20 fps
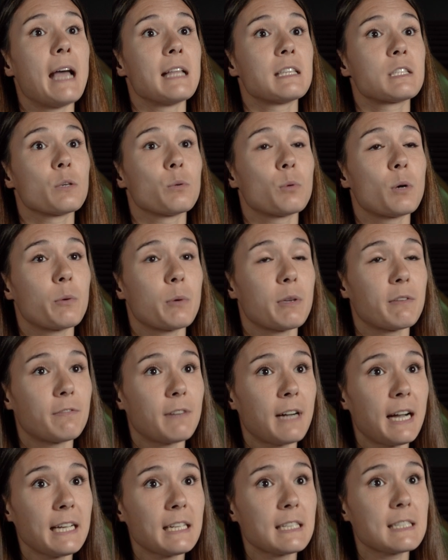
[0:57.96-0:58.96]
And so what we
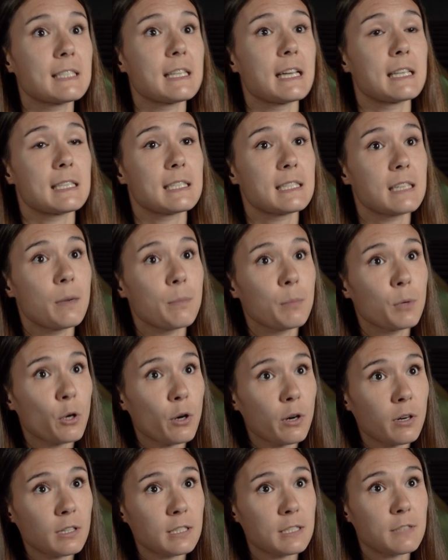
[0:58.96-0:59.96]
find is that some
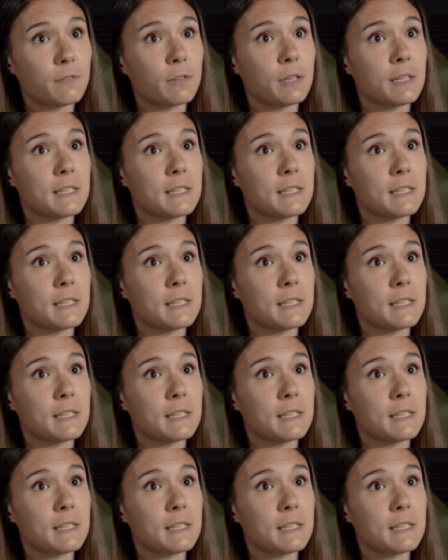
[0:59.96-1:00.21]
girls, for